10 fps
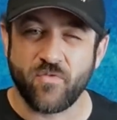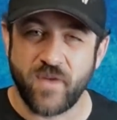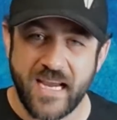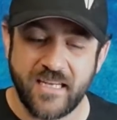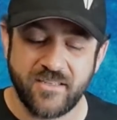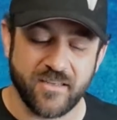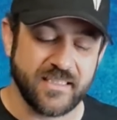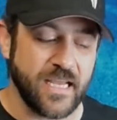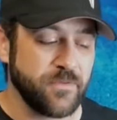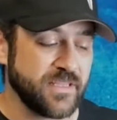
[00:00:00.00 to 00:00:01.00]
range, I'll
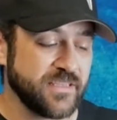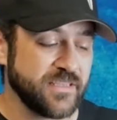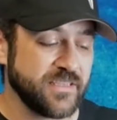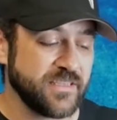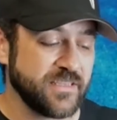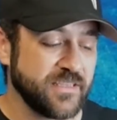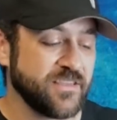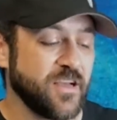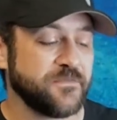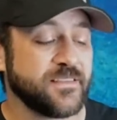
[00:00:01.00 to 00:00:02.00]
stay with the soft.
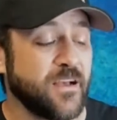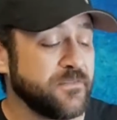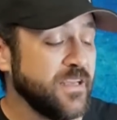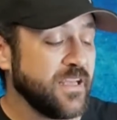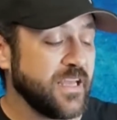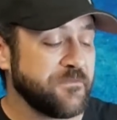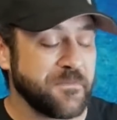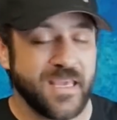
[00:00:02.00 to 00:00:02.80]
If